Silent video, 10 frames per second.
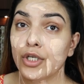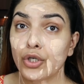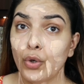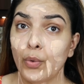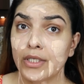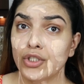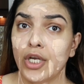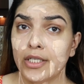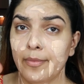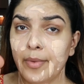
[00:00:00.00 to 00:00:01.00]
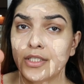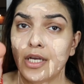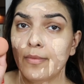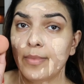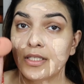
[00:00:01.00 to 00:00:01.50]
You can go and check their page
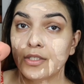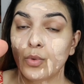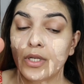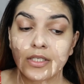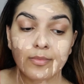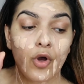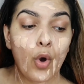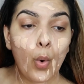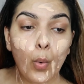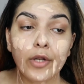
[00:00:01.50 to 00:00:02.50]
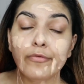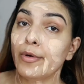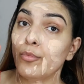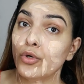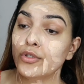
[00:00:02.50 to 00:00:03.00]
out, but this one is one of
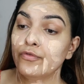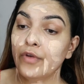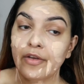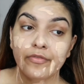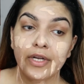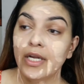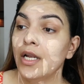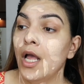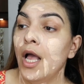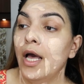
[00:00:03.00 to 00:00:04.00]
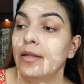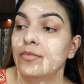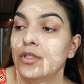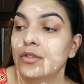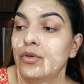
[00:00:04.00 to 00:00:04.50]
my most favorite. And
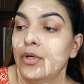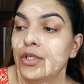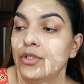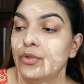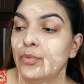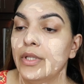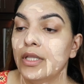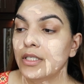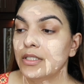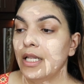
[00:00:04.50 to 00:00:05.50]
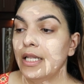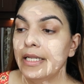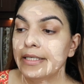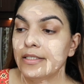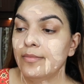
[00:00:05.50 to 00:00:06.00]
I'm just going to whip this a
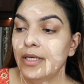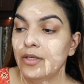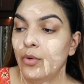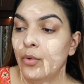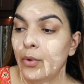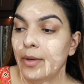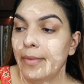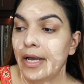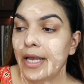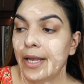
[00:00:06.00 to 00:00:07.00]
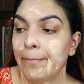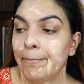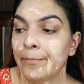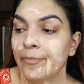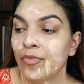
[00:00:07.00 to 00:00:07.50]
little bit with my
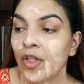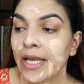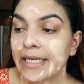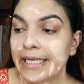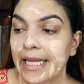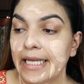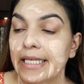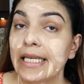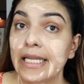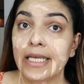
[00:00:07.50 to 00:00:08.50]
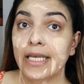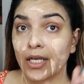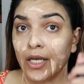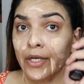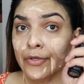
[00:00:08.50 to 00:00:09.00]

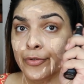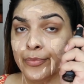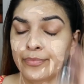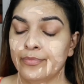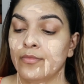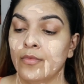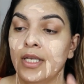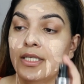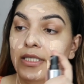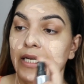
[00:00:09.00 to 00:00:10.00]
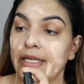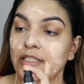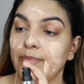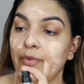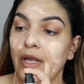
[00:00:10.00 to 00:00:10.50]
Technique setting
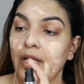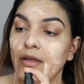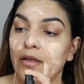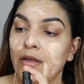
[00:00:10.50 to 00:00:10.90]
spray.